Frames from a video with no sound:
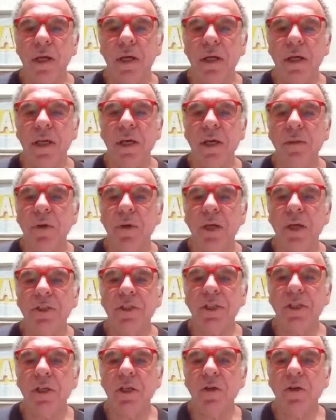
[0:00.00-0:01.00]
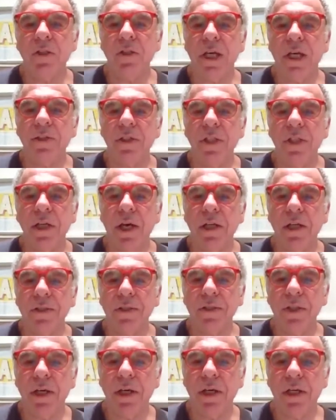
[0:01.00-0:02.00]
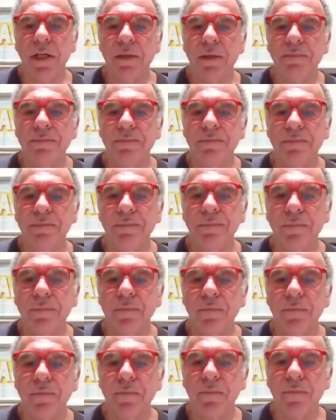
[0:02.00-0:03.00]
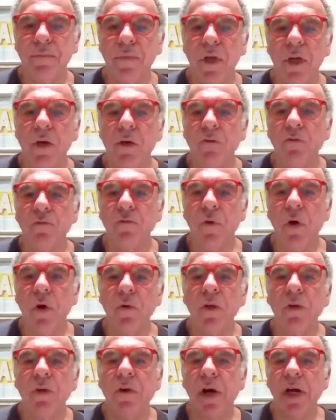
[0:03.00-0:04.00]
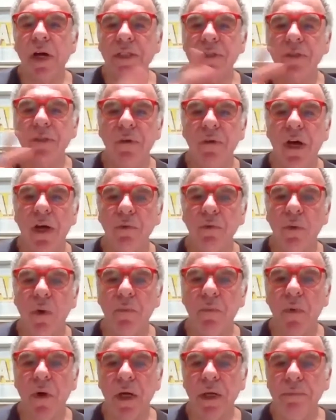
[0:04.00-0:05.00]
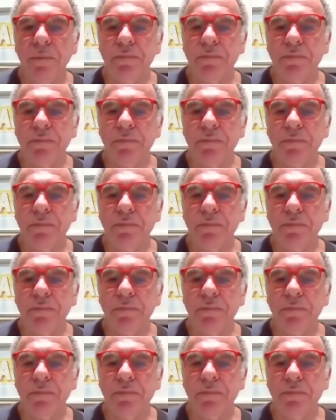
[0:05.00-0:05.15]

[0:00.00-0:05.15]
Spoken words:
Keep your head still, look down to the other side. Roll your eyes around one way.